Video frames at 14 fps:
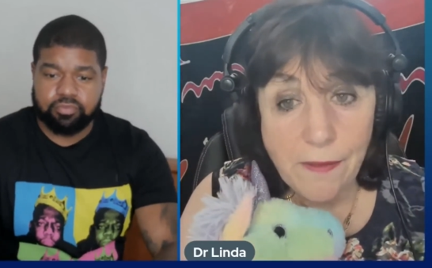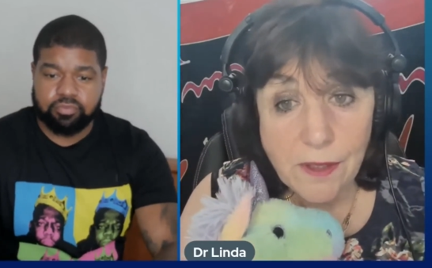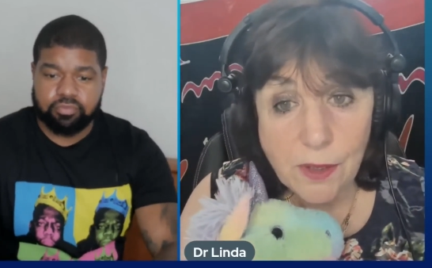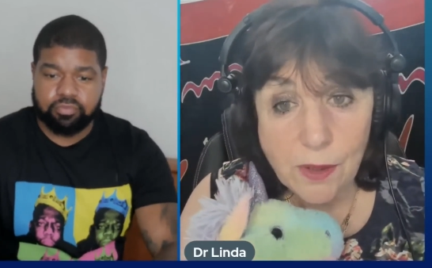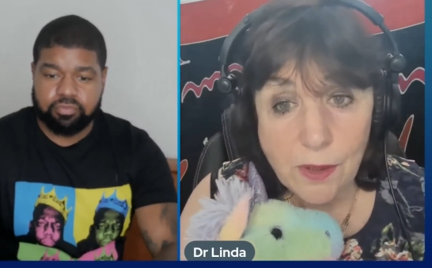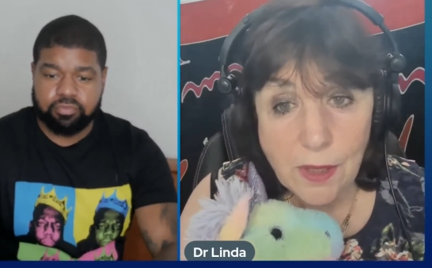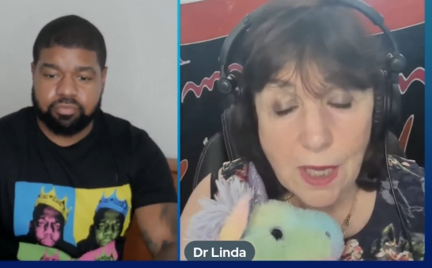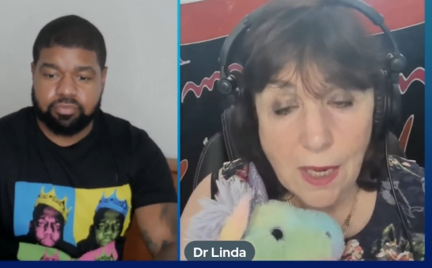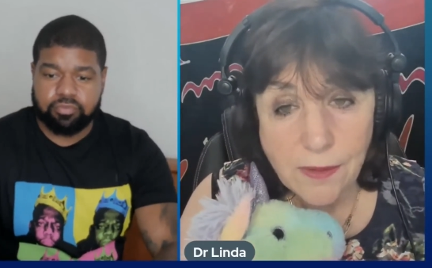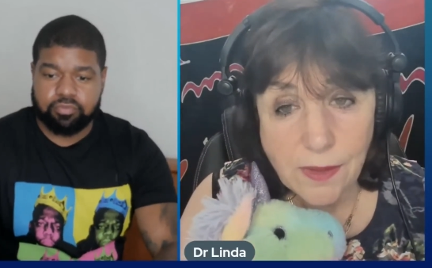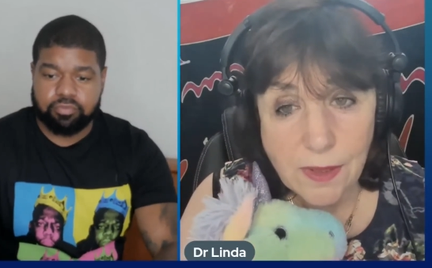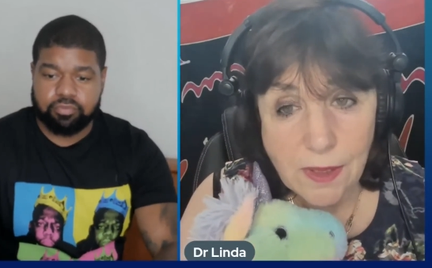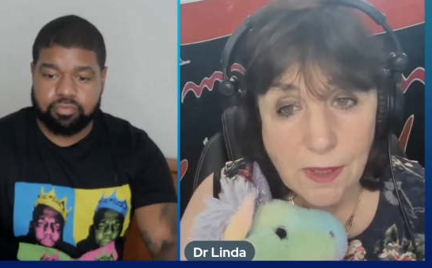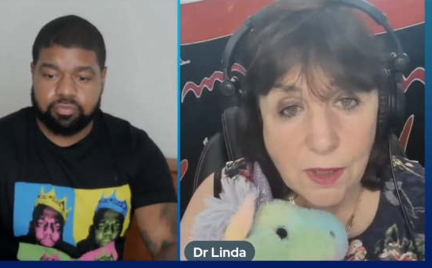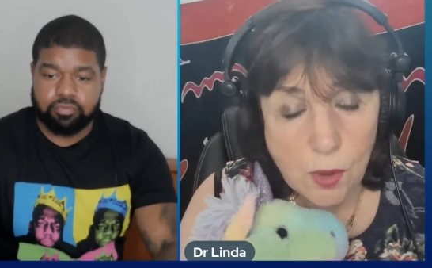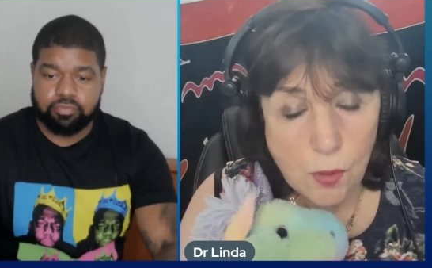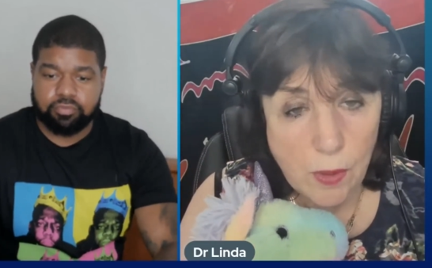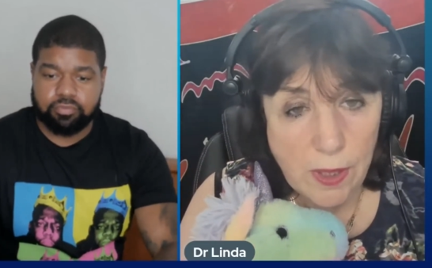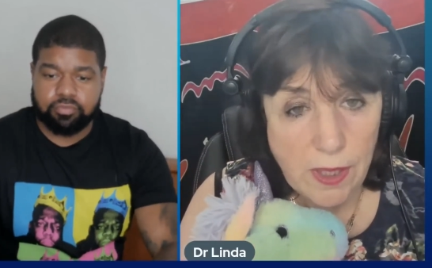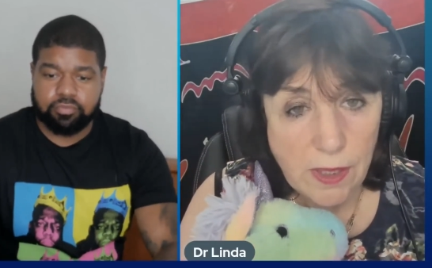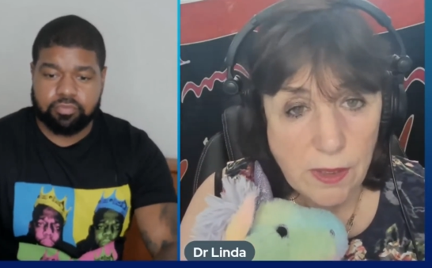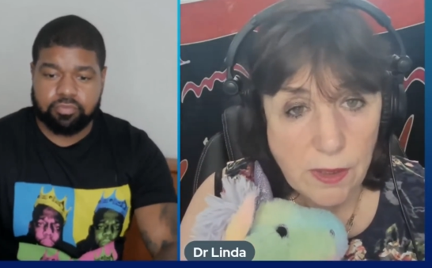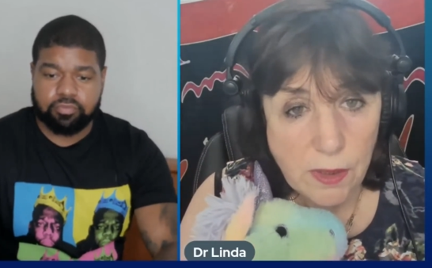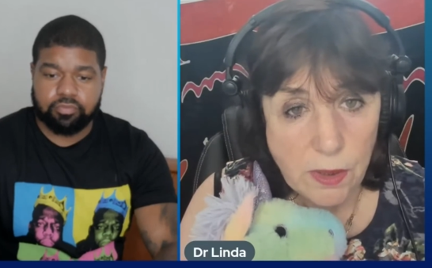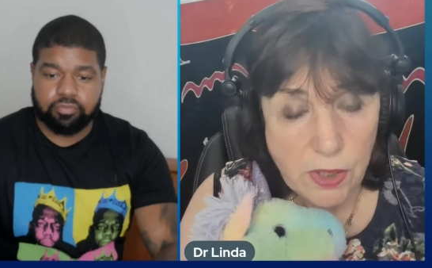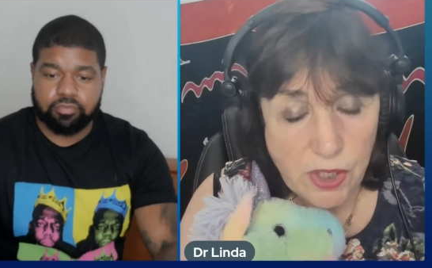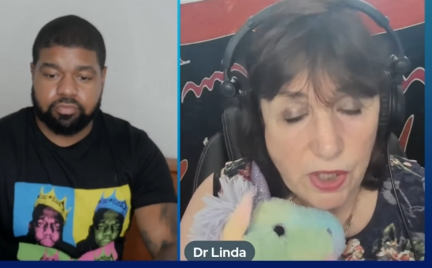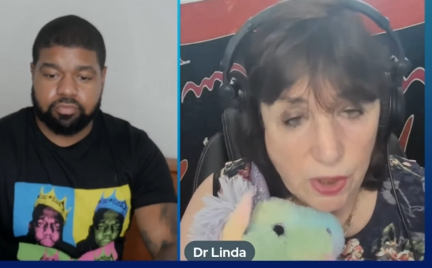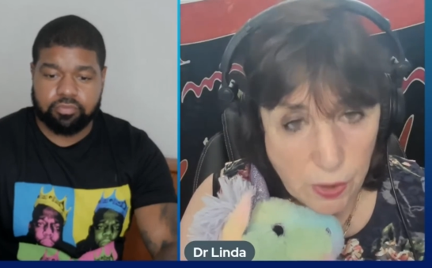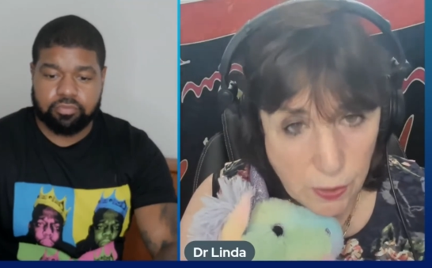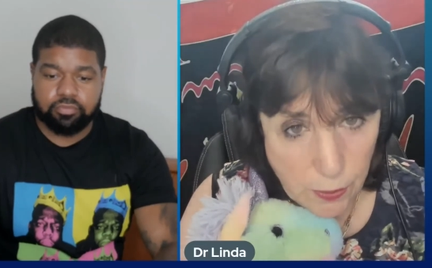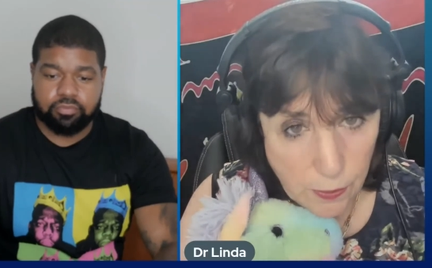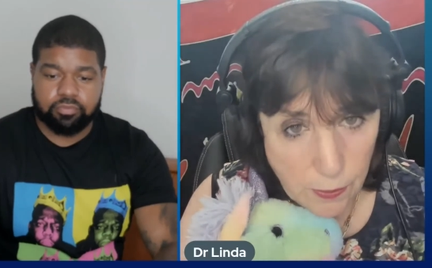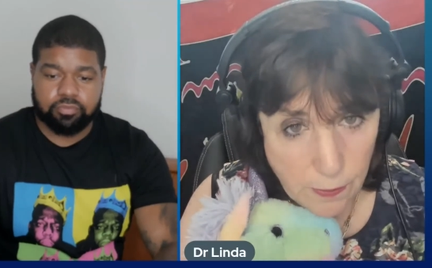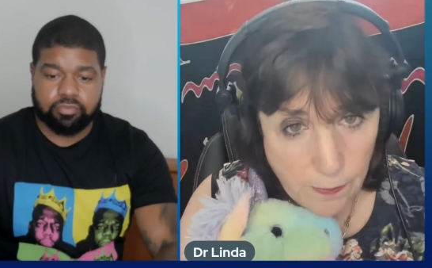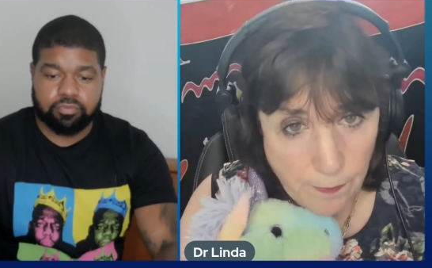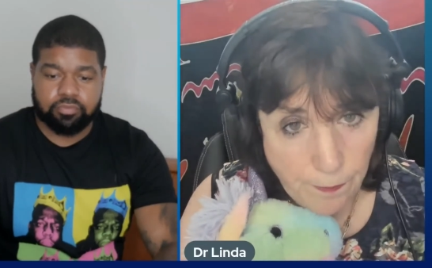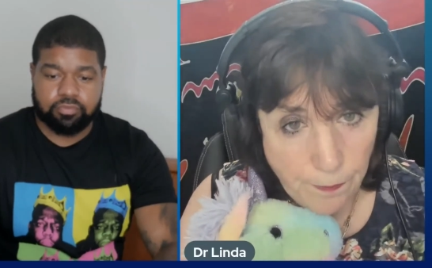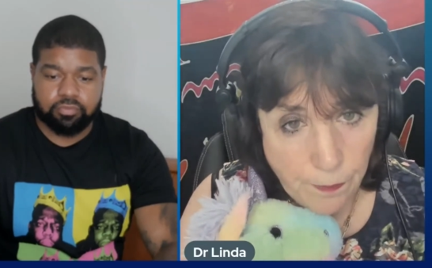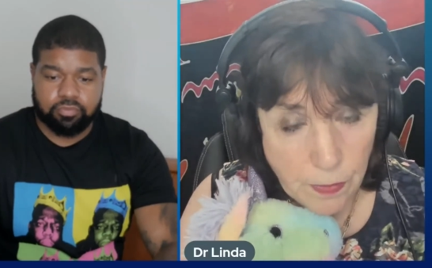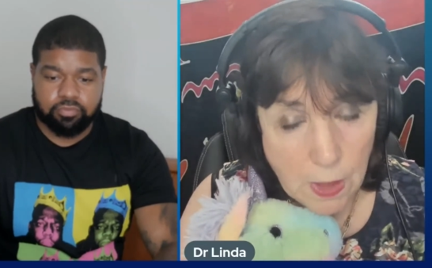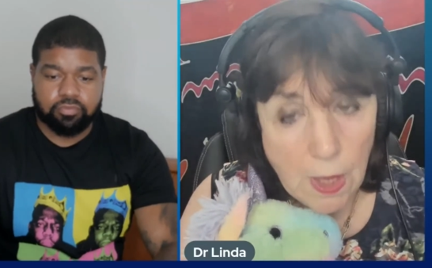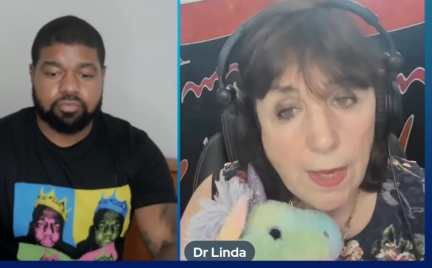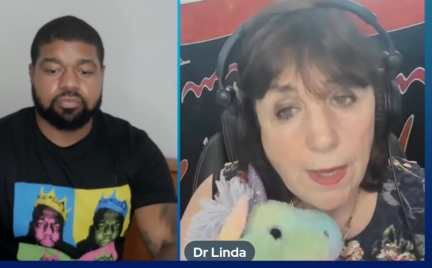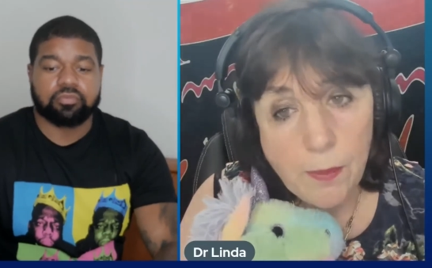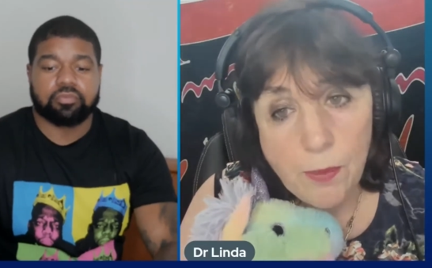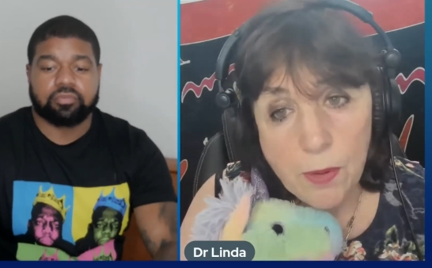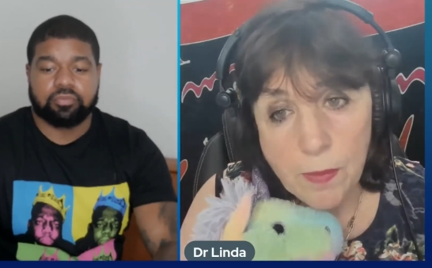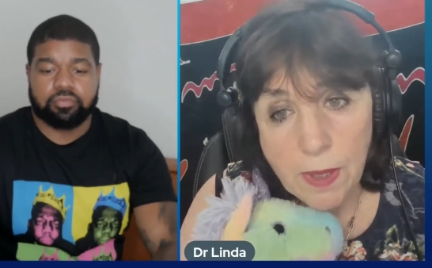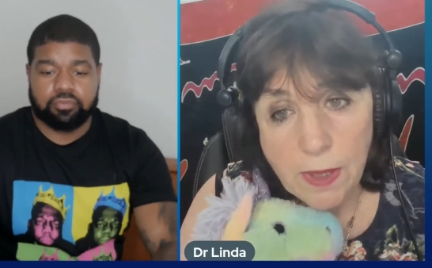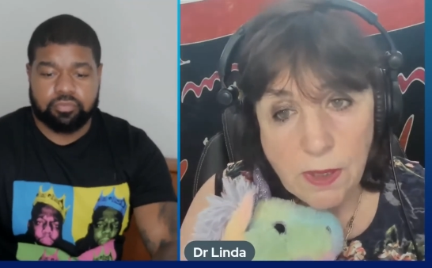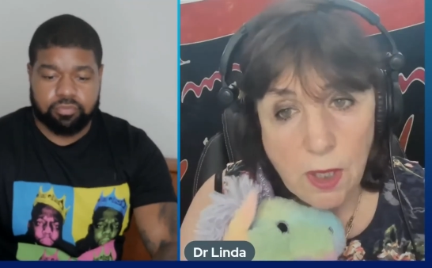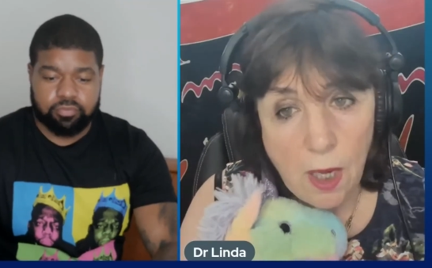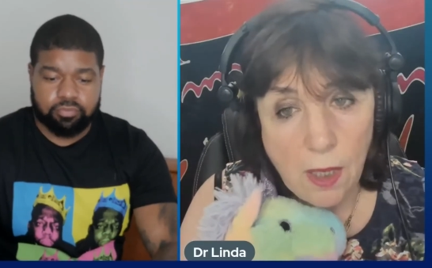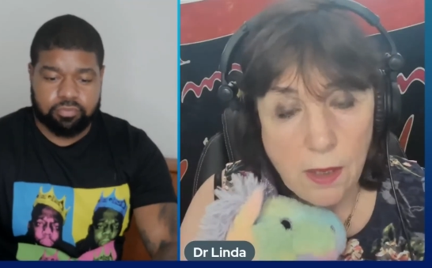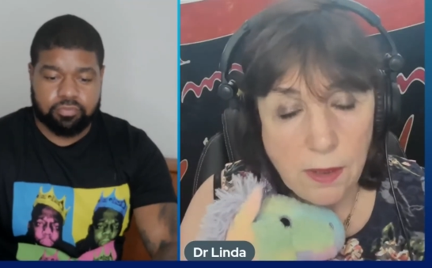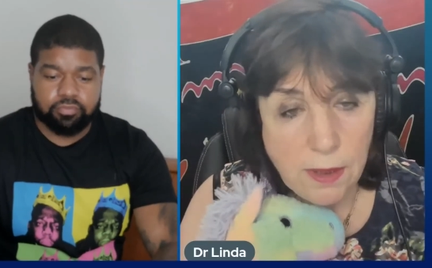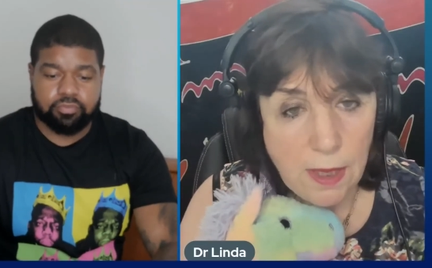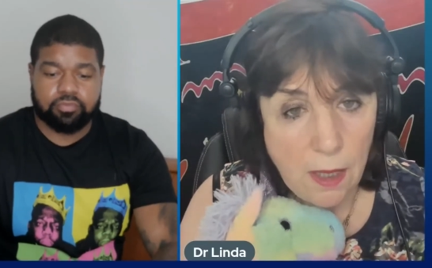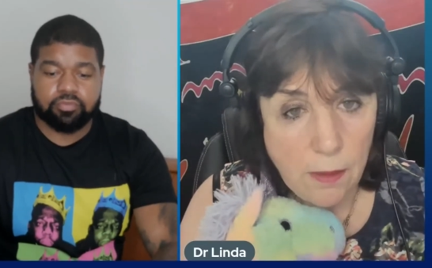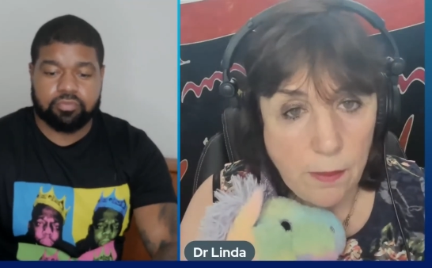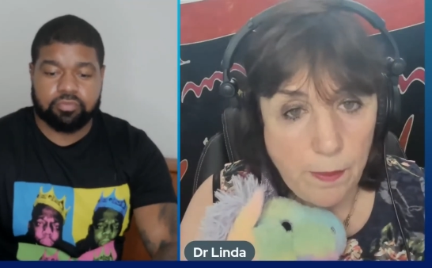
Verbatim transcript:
Speaker 1: two thousand twenty-two, I had to put my dog down.